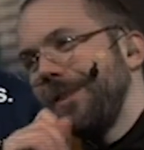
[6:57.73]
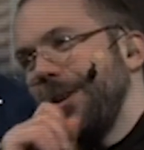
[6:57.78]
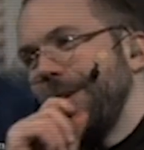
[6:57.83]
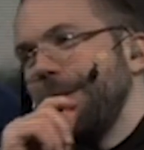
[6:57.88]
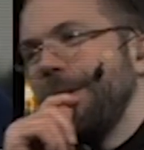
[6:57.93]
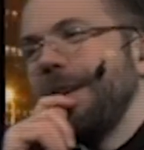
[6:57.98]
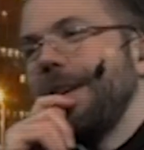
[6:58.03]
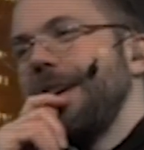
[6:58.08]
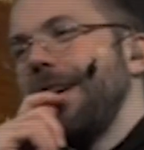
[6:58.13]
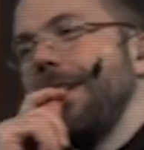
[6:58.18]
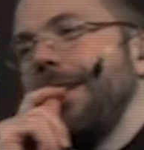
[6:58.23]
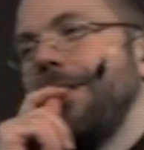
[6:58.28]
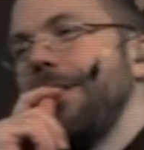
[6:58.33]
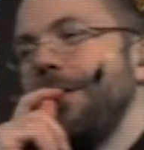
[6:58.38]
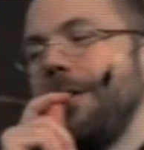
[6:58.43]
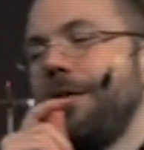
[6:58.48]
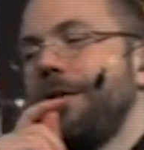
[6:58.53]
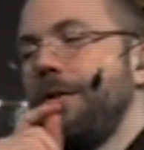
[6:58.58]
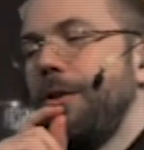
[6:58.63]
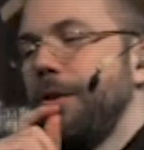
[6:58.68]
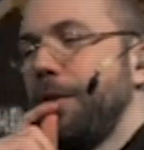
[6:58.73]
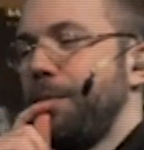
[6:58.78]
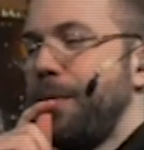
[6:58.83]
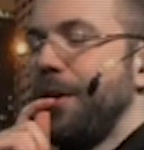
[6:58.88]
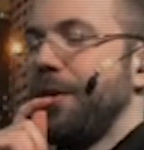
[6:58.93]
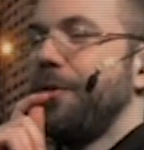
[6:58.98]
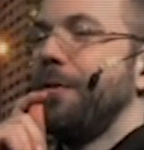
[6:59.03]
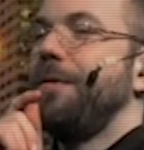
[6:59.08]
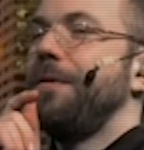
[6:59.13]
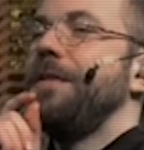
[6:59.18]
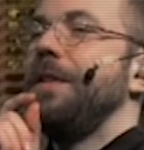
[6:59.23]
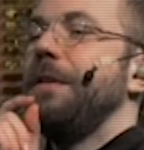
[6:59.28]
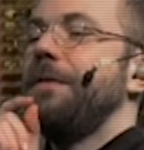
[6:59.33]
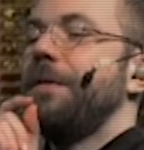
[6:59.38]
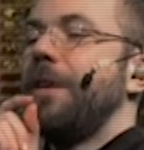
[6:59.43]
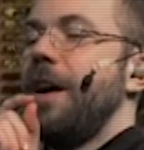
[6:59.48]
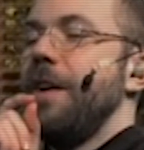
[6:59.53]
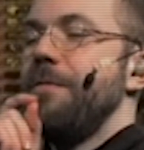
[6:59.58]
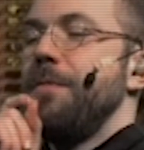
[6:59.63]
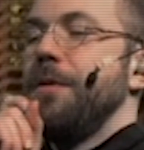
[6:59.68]
you know, just a little special,
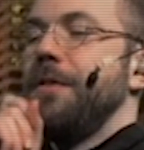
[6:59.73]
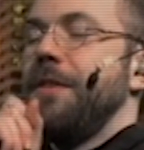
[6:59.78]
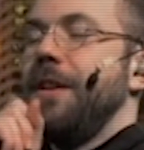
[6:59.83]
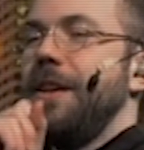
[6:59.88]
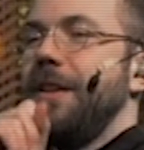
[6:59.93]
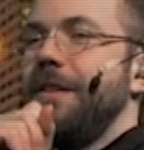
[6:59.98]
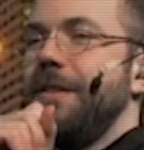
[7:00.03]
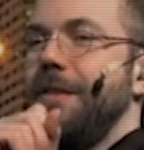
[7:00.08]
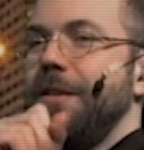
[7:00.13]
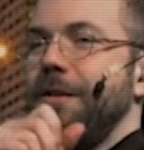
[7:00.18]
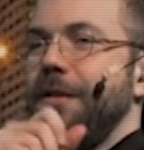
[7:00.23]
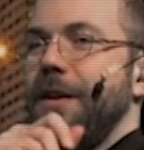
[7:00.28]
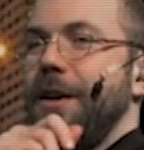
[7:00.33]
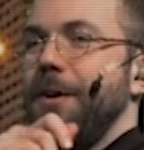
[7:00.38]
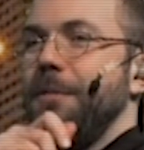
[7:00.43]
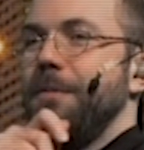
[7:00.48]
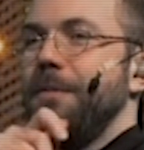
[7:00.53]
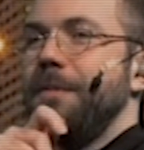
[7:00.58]
55% this time.